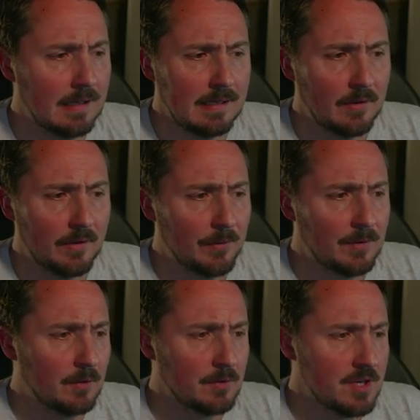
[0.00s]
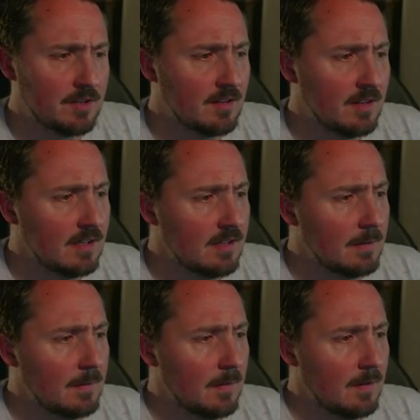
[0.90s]
No chance.
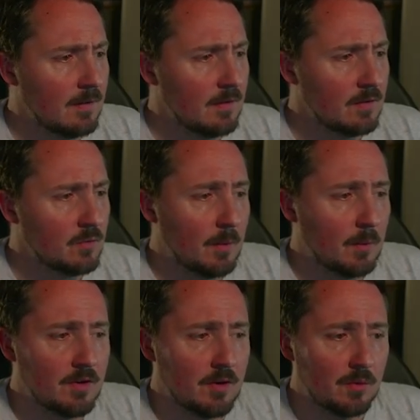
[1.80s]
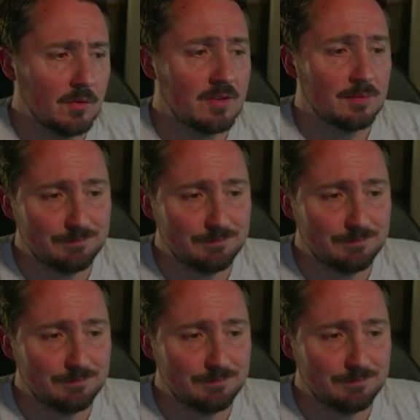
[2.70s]
21-year-olds,